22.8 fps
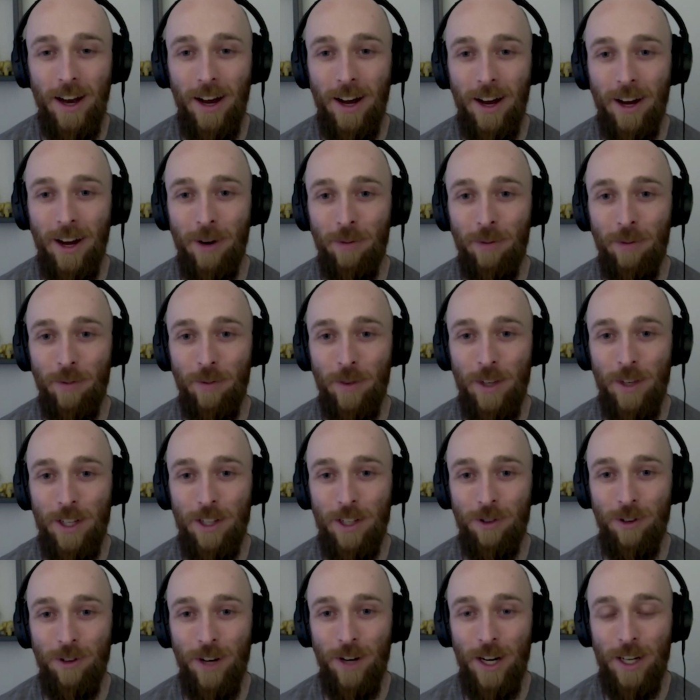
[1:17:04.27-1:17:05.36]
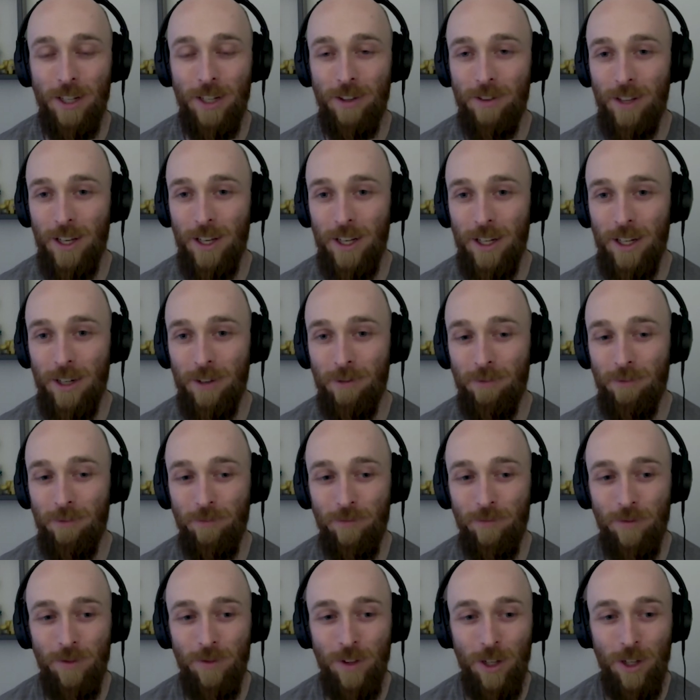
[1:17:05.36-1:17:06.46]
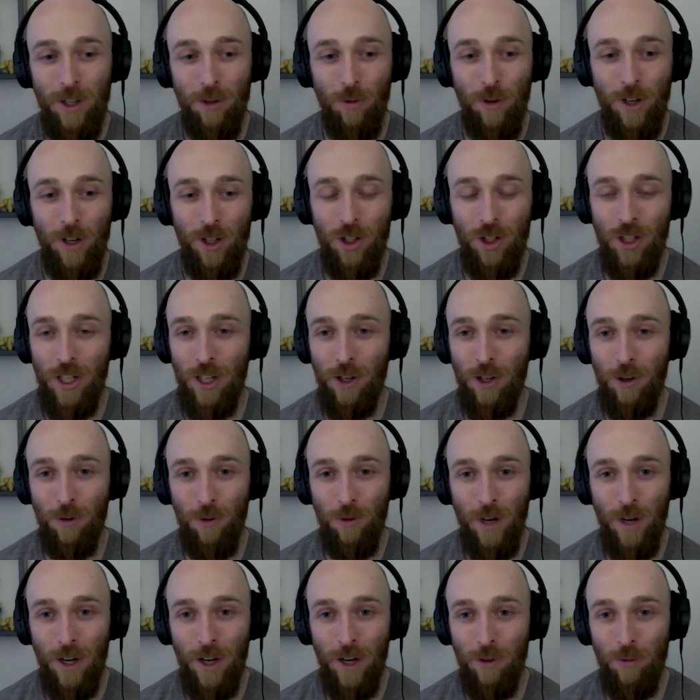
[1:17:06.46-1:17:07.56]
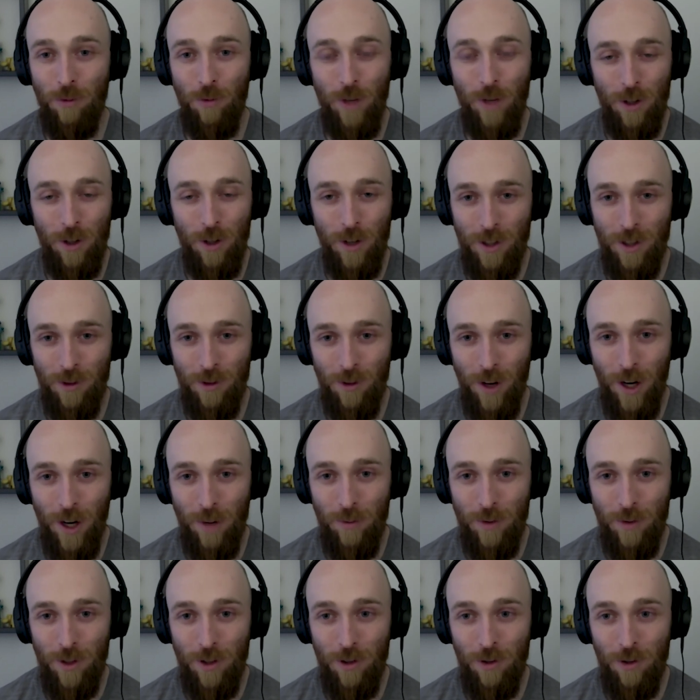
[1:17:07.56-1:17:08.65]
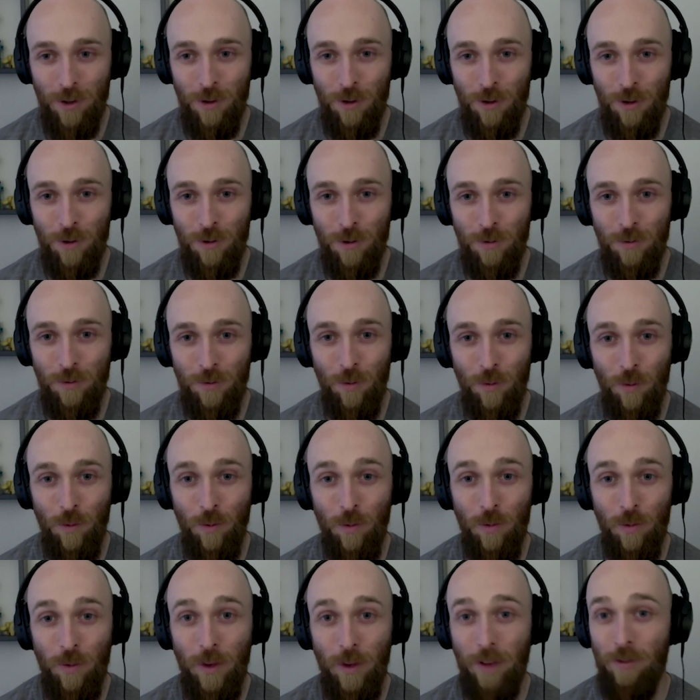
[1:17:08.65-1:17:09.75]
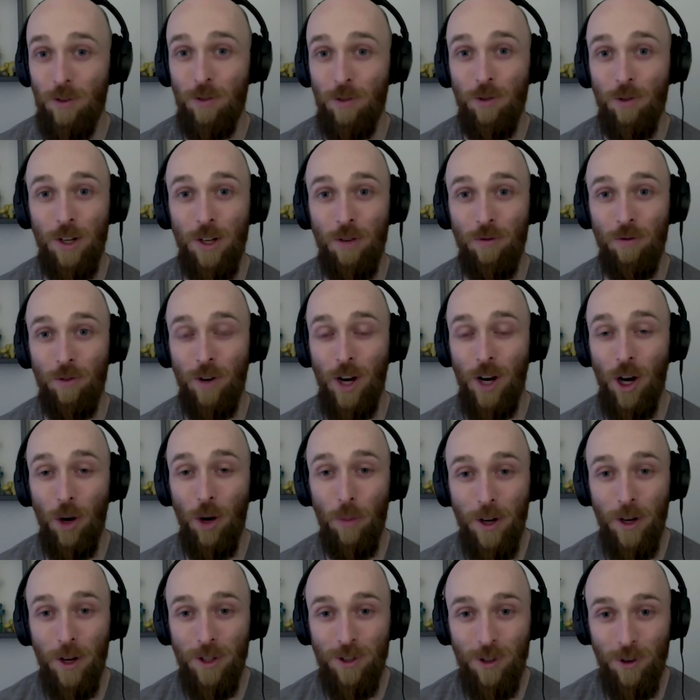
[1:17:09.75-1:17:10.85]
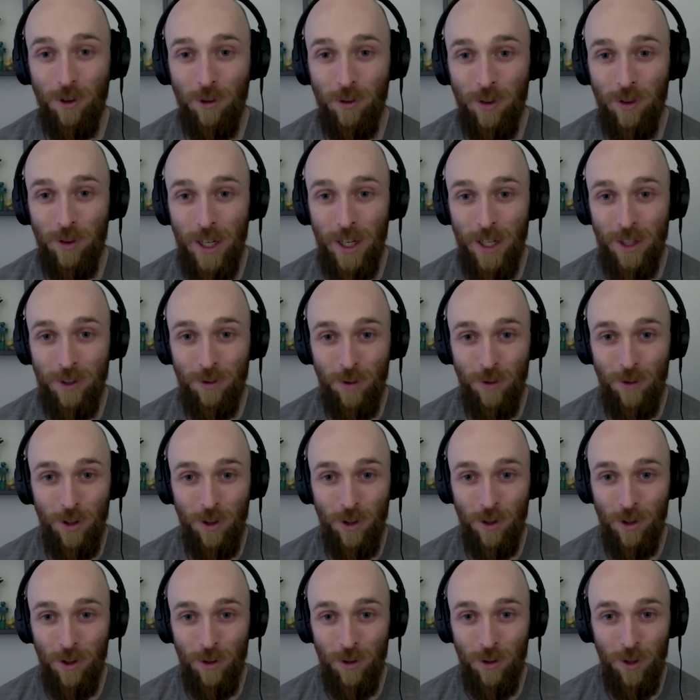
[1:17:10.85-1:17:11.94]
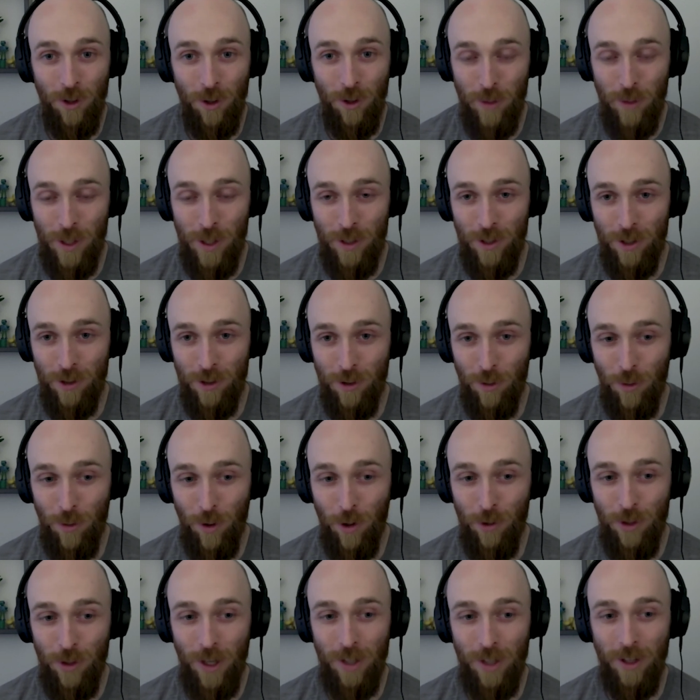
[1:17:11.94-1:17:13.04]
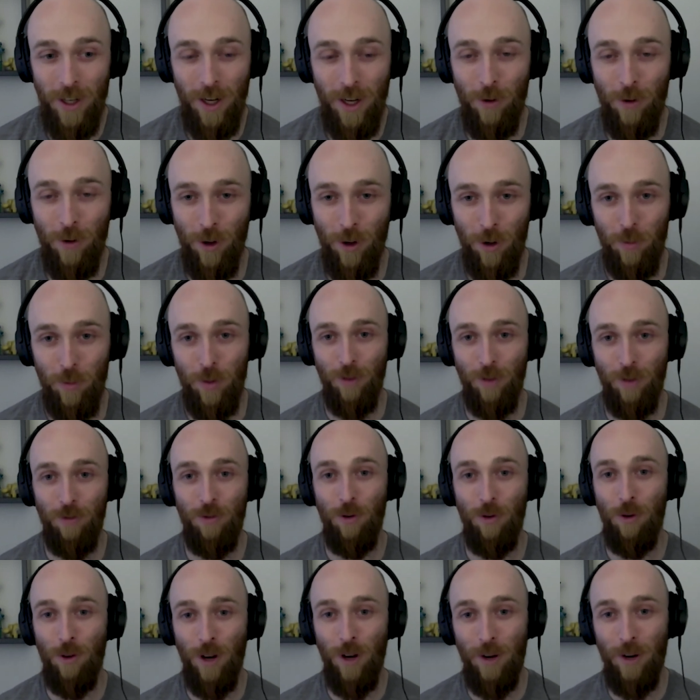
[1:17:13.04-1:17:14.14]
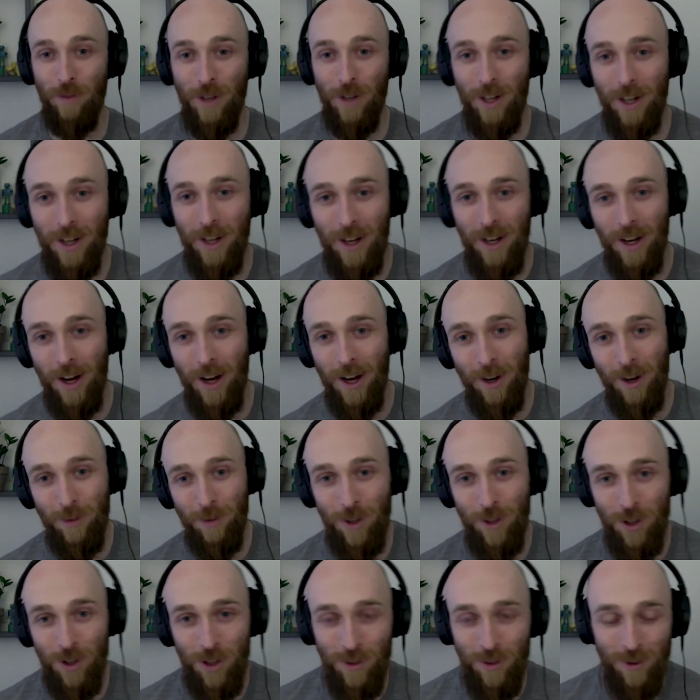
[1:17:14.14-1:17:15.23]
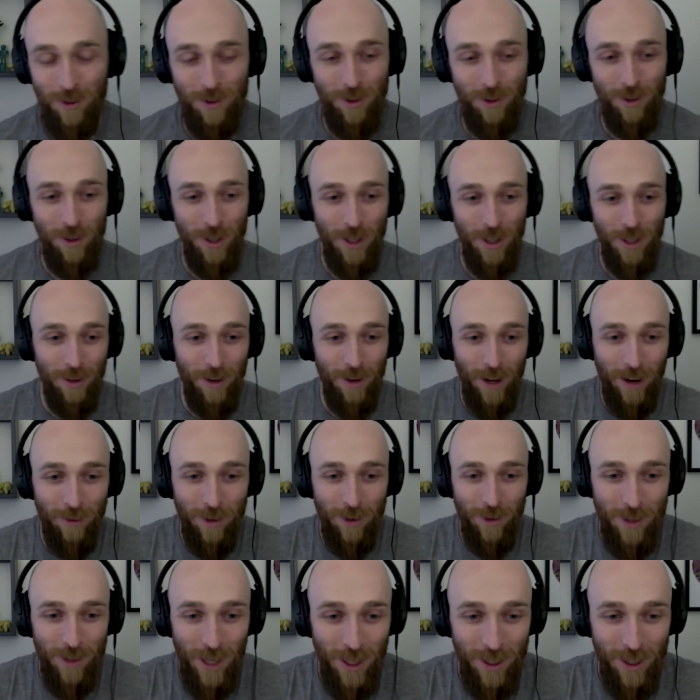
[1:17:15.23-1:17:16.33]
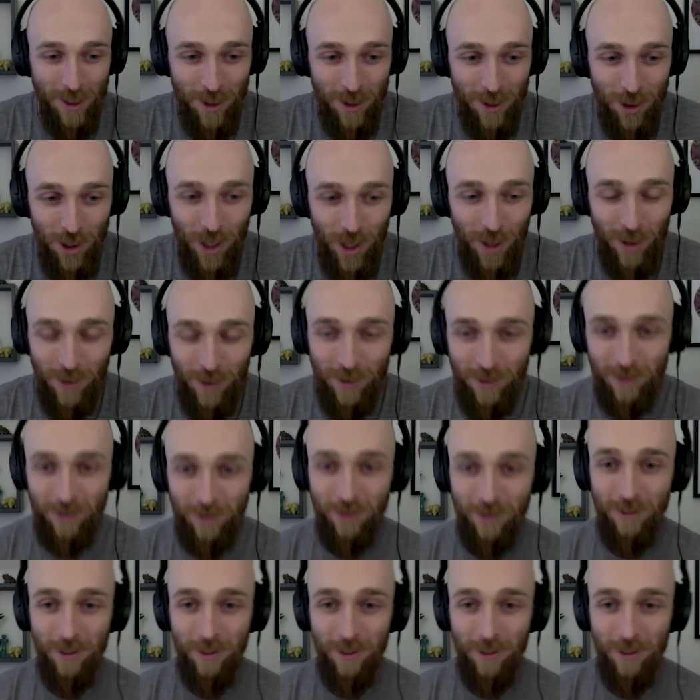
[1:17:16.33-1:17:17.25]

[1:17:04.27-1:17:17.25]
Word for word: Um, is there anything that you want to share around what you guys are up to if you're looking for help on certain things with your your business or project like i want to open the floor up um, okay. sh- so you can have a second to share